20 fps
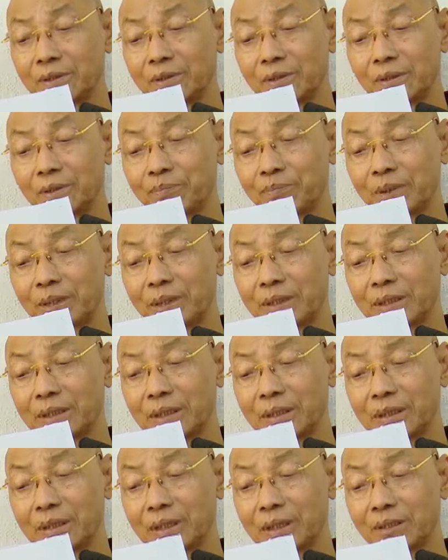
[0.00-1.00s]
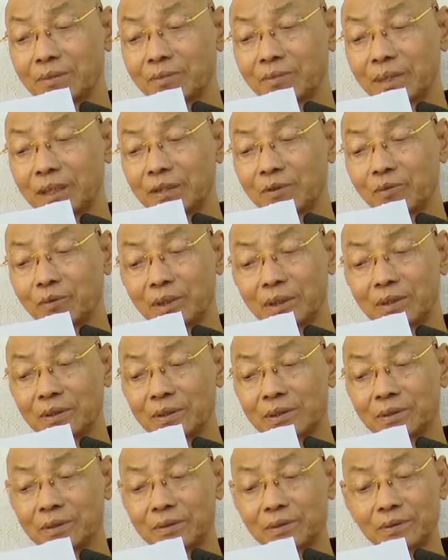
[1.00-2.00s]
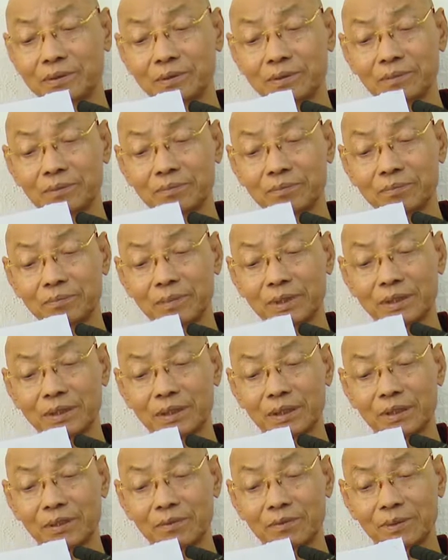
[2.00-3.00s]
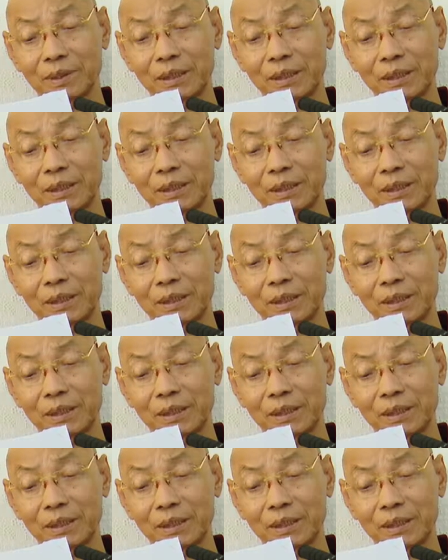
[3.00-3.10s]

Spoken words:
represented by one mental